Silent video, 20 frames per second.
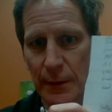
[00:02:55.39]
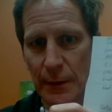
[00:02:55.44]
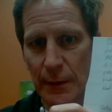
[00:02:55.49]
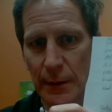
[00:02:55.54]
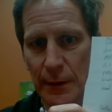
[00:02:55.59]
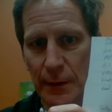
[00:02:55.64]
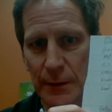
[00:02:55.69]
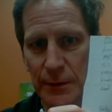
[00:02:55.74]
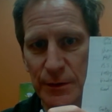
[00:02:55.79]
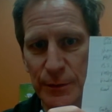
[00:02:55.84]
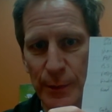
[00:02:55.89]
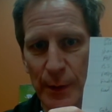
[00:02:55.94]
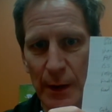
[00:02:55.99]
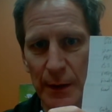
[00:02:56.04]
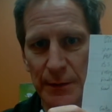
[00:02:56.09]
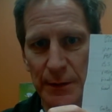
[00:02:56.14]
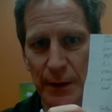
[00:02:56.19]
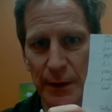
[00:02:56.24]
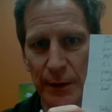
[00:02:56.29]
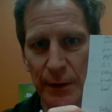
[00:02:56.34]
and it's
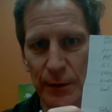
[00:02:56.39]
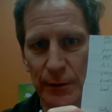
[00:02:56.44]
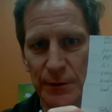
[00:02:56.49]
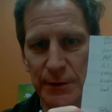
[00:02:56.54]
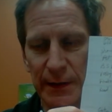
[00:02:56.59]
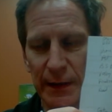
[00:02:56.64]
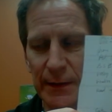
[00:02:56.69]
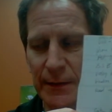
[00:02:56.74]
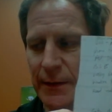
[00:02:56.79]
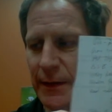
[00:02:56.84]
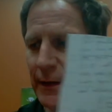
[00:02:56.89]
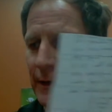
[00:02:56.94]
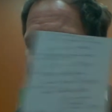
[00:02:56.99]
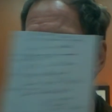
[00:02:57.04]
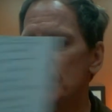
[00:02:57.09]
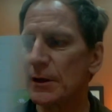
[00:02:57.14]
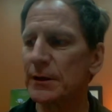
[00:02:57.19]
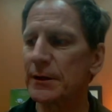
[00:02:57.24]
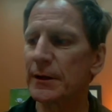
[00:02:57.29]
about, 10 things on